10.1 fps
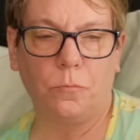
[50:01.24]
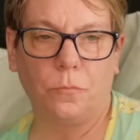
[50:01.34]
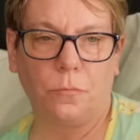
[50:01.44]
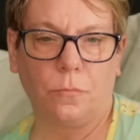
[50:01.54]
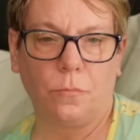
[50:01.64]

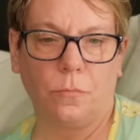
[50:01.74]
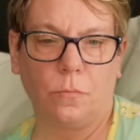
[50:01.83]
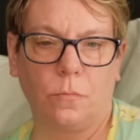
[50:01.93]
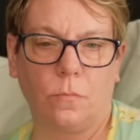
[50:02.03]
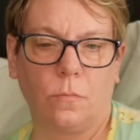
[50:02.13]

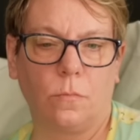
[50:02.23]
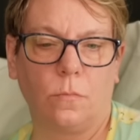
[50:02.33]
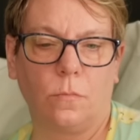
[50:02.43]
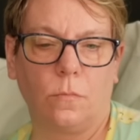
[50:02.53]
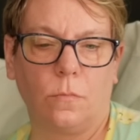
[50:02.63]

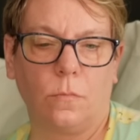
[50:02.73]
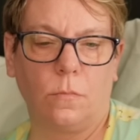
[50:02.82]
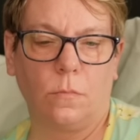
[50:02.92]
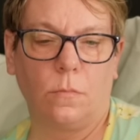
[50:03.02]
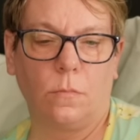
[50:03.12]

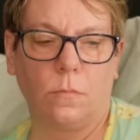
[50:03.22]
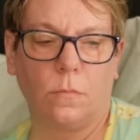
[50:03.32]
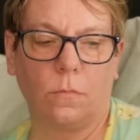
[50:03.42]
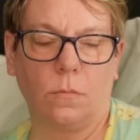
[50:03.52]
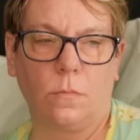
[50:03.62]

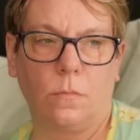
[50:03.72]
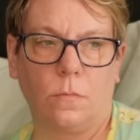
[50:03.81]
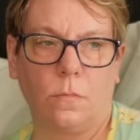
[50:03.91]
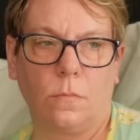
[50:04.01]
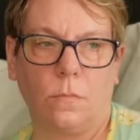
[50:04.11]

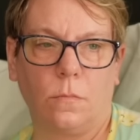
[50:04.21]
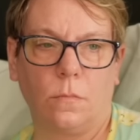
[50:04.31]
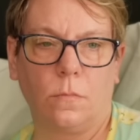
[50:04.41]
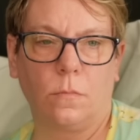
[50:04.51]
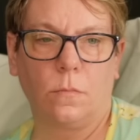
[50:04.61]

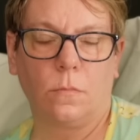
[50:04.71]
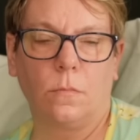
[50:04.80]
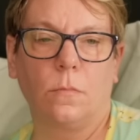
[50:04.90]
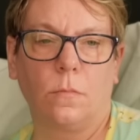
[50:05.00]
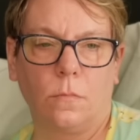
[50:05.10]

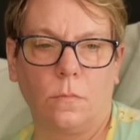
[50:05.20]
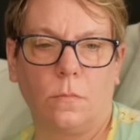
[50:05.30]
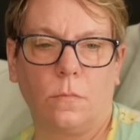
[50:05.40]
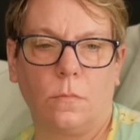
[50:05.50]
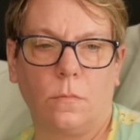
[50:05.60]

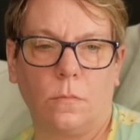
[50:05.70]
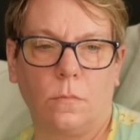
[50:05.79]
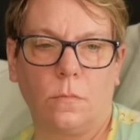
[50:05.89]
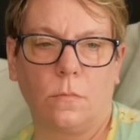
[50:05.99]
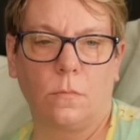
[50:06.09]

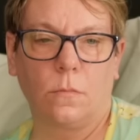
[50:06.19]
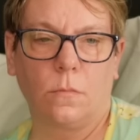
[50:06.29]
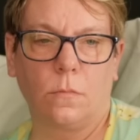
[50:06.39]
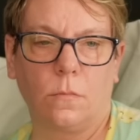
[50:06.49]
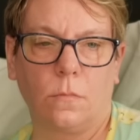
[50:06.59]

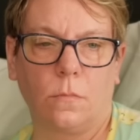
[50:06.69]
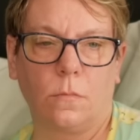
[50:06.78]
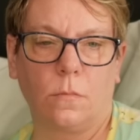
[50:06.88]
(not speaking)